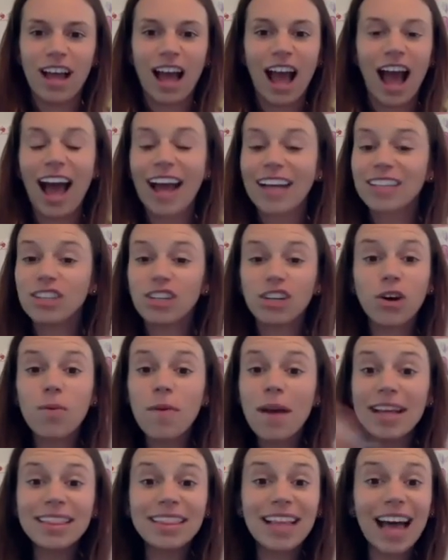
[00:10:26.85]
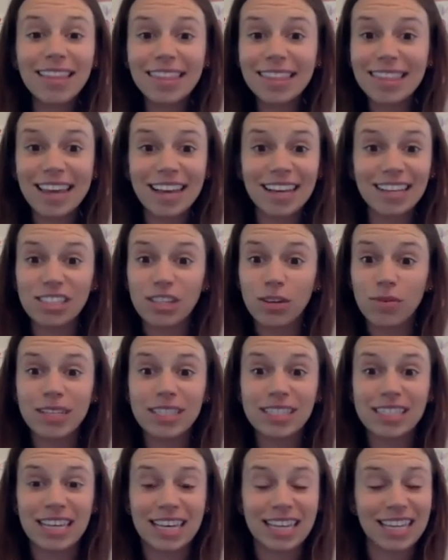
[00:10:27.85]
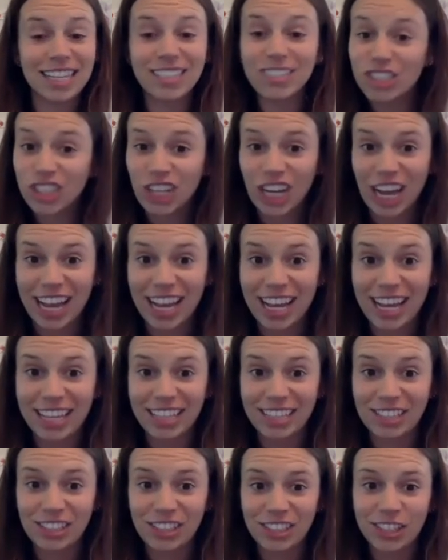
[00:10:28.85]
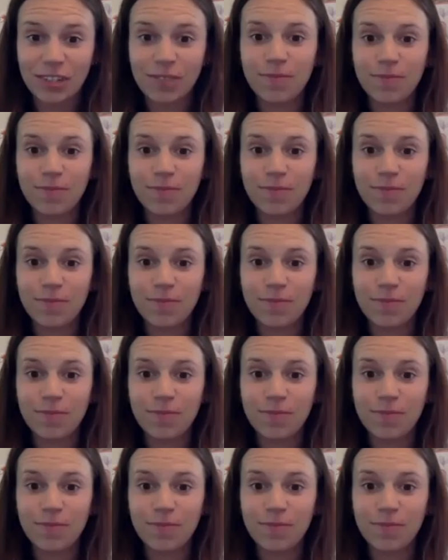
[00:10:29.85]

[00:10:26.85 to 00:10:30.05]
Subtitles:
I took away nothing, so it didn't change.